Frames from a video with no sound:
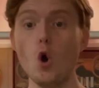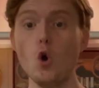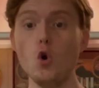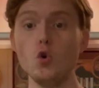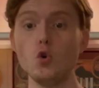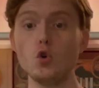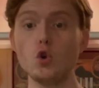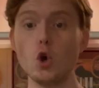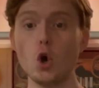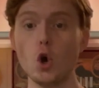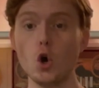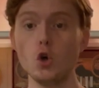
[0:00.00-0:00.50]

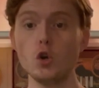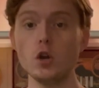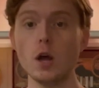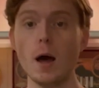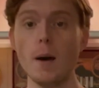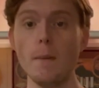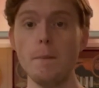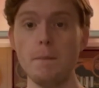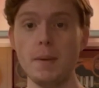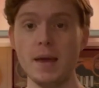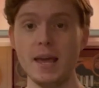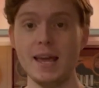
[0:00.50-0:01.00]
who could
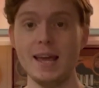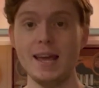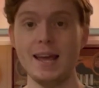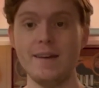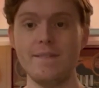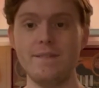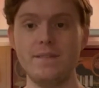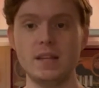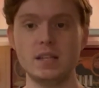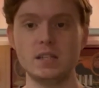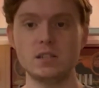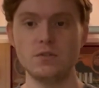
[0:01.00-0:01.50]
appear
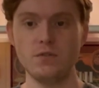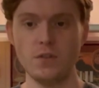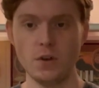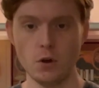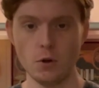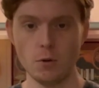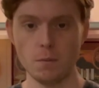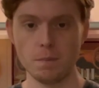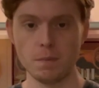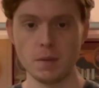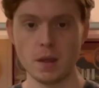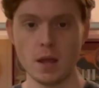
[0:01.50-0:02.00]
in this
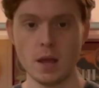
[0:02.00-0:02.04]
film,